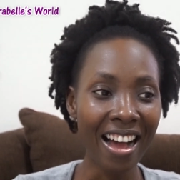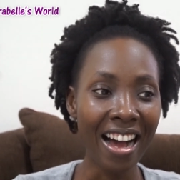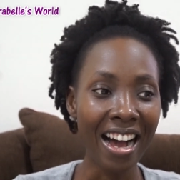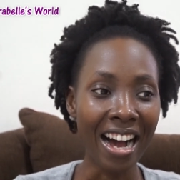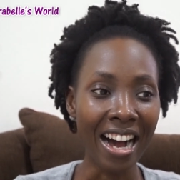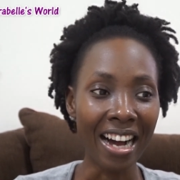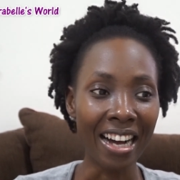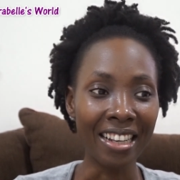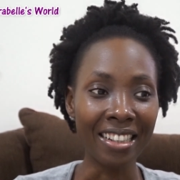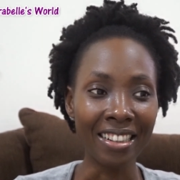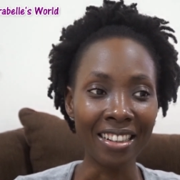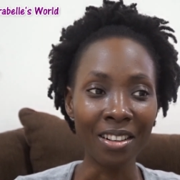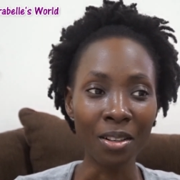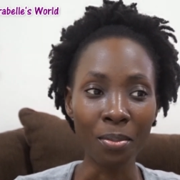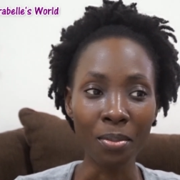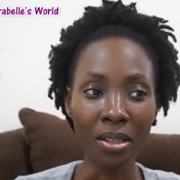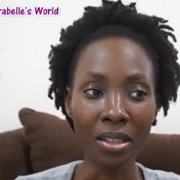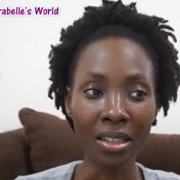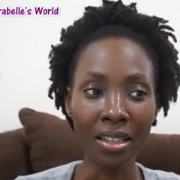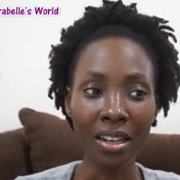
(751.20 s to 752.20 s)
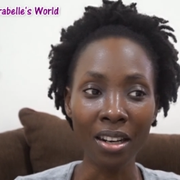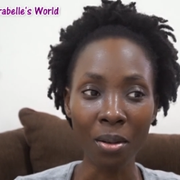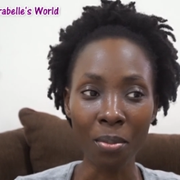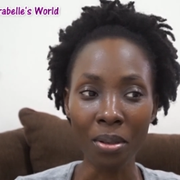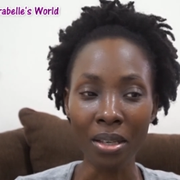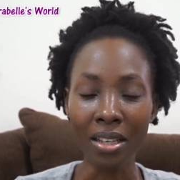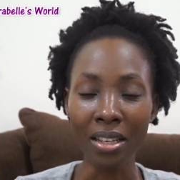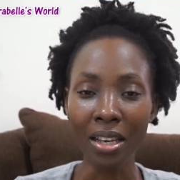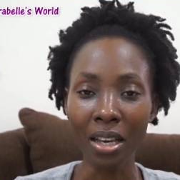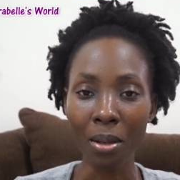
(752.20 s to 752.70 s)
and hubby hubby
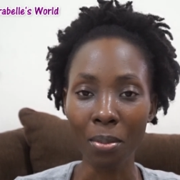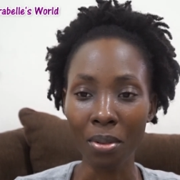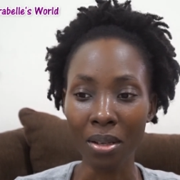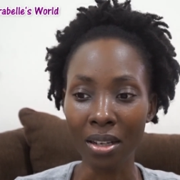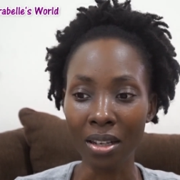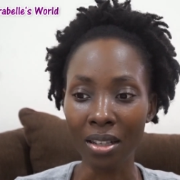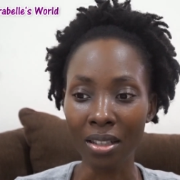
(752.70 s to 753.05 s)
came in a